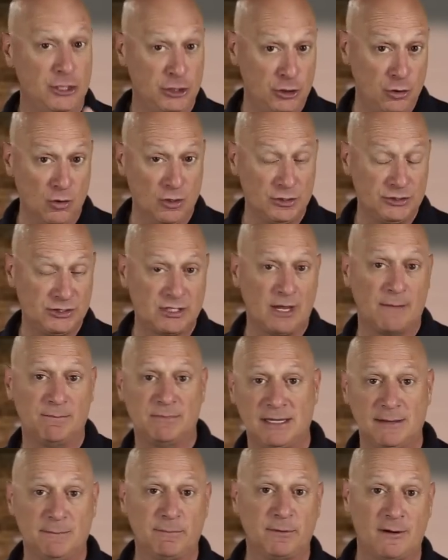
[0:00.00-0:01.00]
your
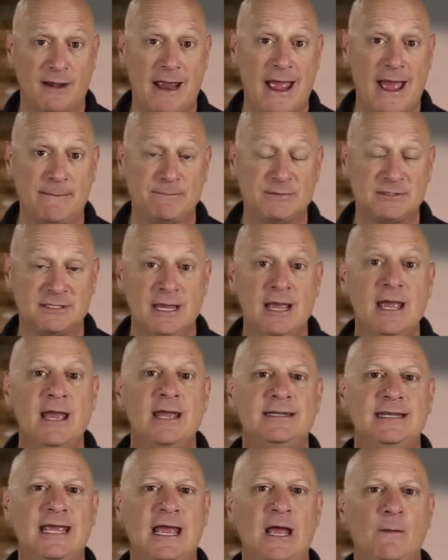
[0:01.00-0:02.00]
something perhaps,
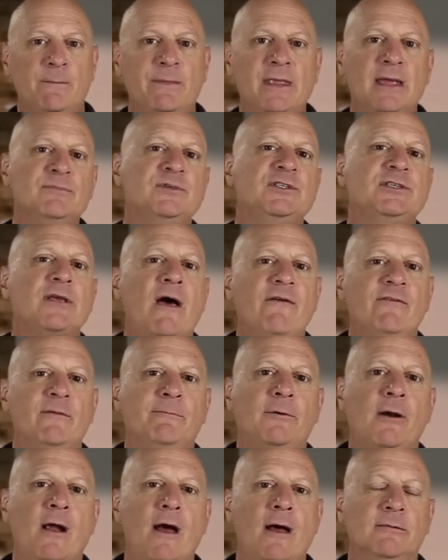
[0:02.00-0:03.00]
to help them solve a
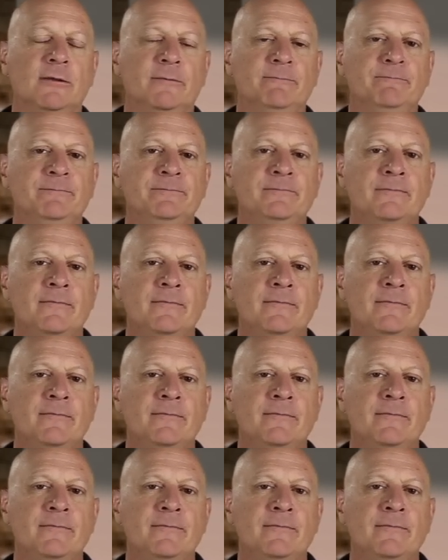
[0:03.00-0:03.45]
problem?